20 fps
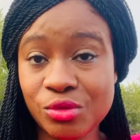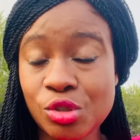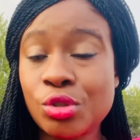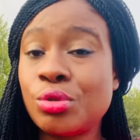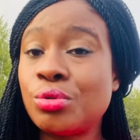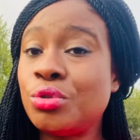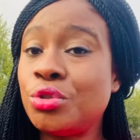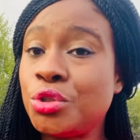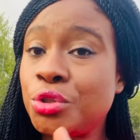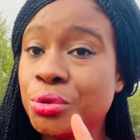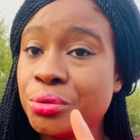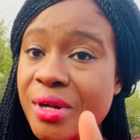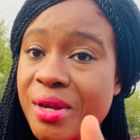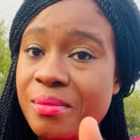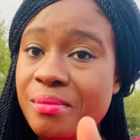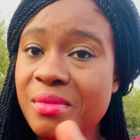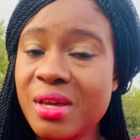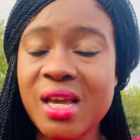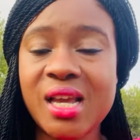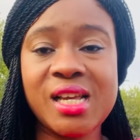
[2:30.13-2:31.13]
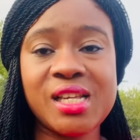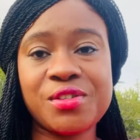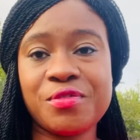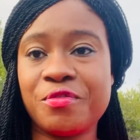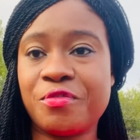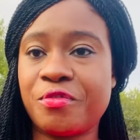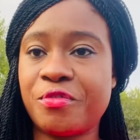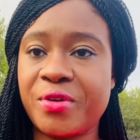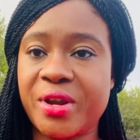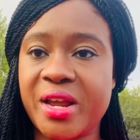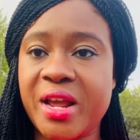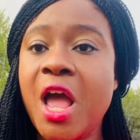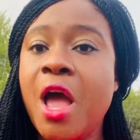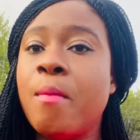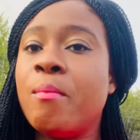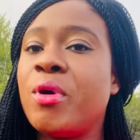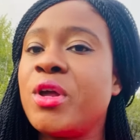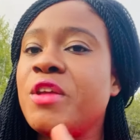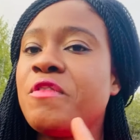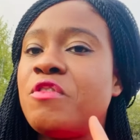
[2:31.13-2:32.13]
To dream is free.
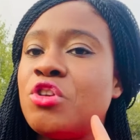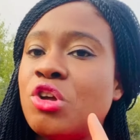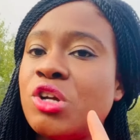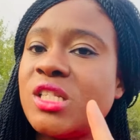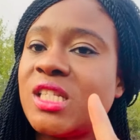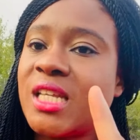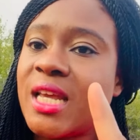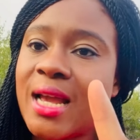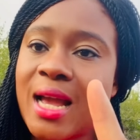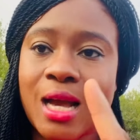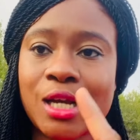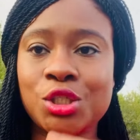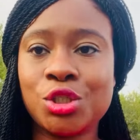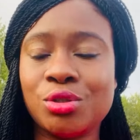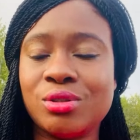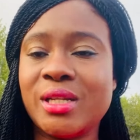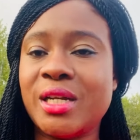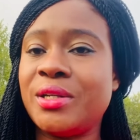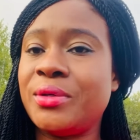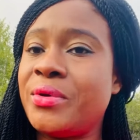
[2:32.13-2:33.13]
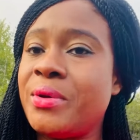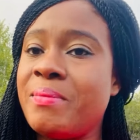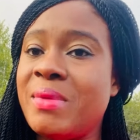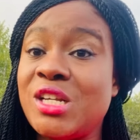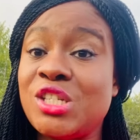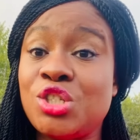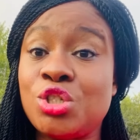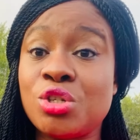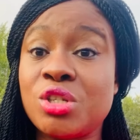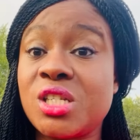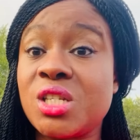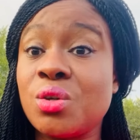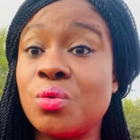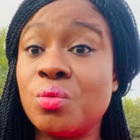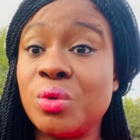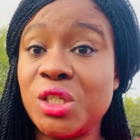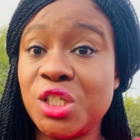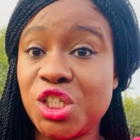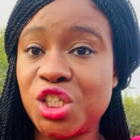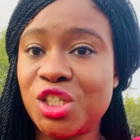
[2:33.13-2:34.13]
But if you not take action, then it remains just a
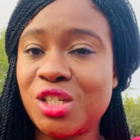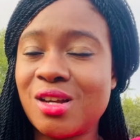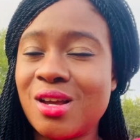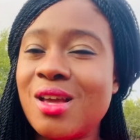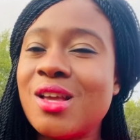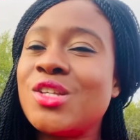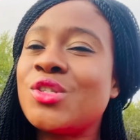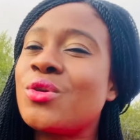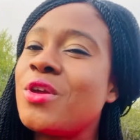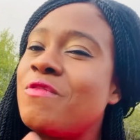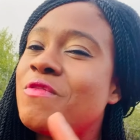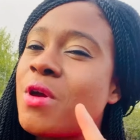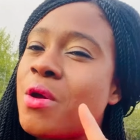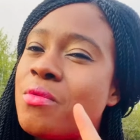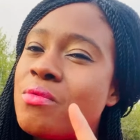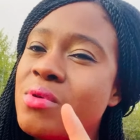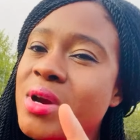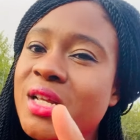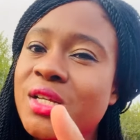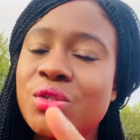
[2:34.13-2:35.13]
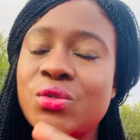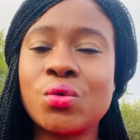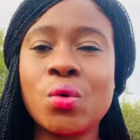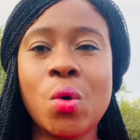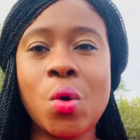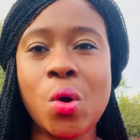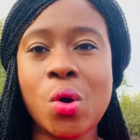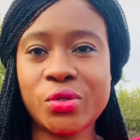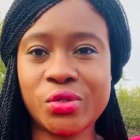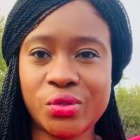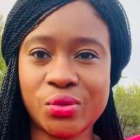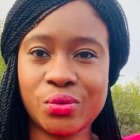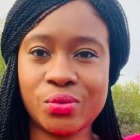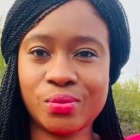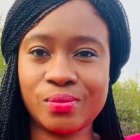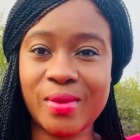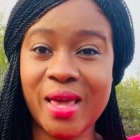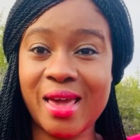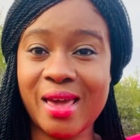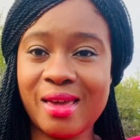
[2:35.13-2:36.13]
wish. So if you're ready to hustle,
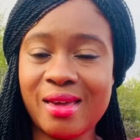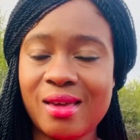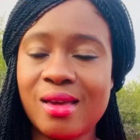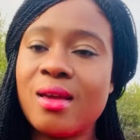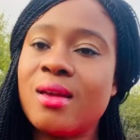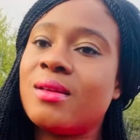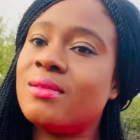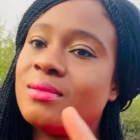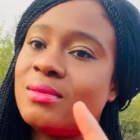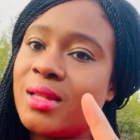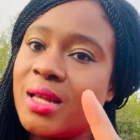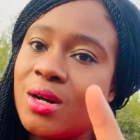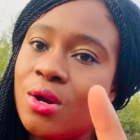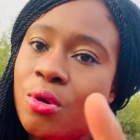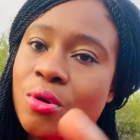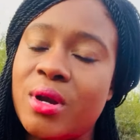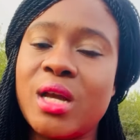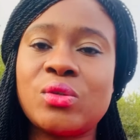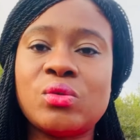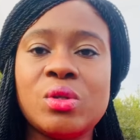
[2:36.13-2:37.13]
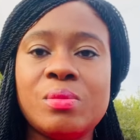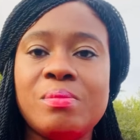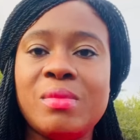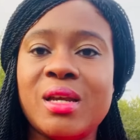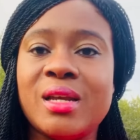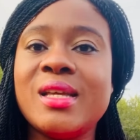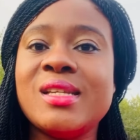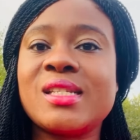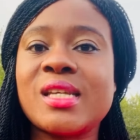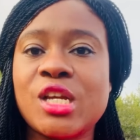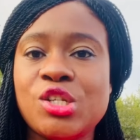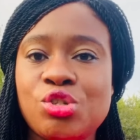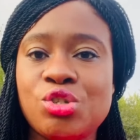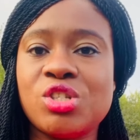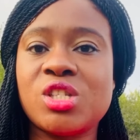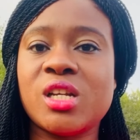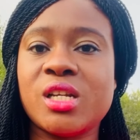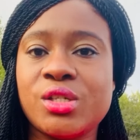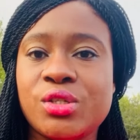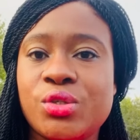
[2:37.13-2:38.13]
then connect with me. Let's get you
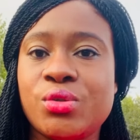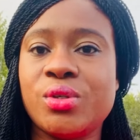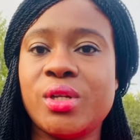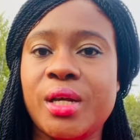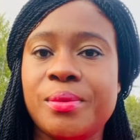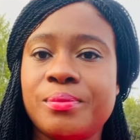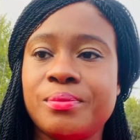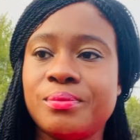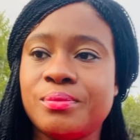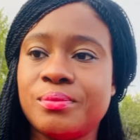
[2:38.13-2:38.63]
started today.